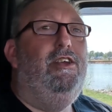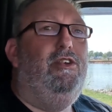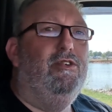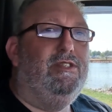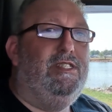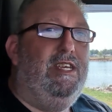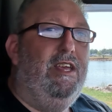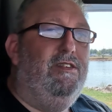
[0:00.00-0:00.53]

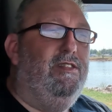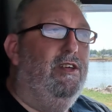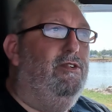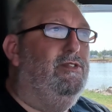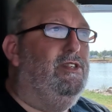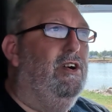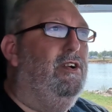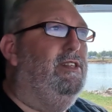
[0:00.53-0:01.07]
You'll see
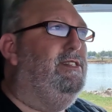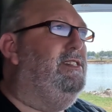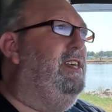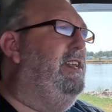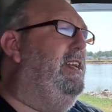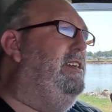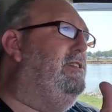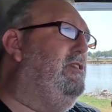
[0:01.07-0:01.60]
those on
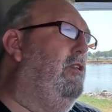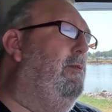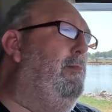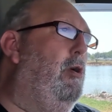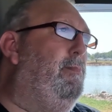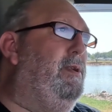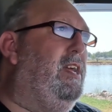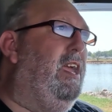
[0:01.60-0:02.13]
Sunday. So I'm
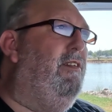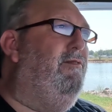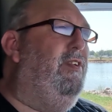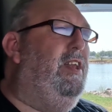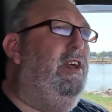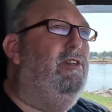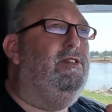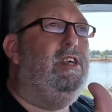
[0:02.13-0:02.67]
hoping to get
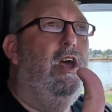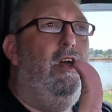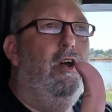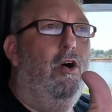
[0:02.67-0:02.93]
videos